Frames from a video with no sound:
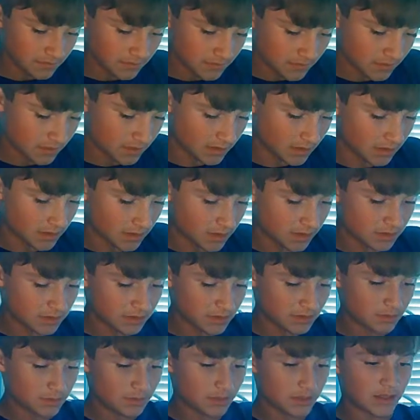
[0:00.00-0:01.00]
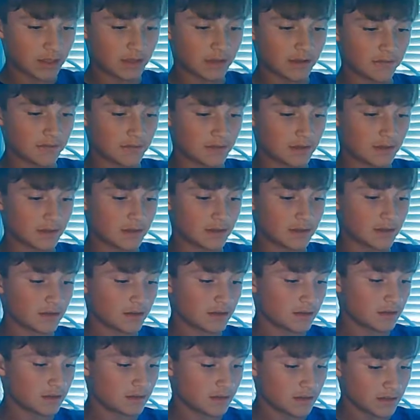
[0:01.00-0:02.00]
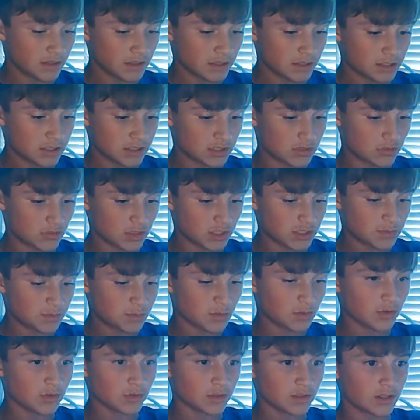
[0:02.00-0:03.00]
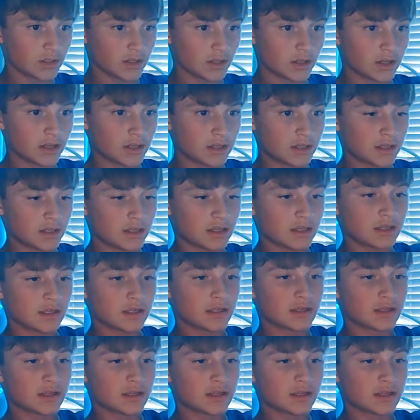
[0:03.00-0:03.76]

Then under we have a switch puller and a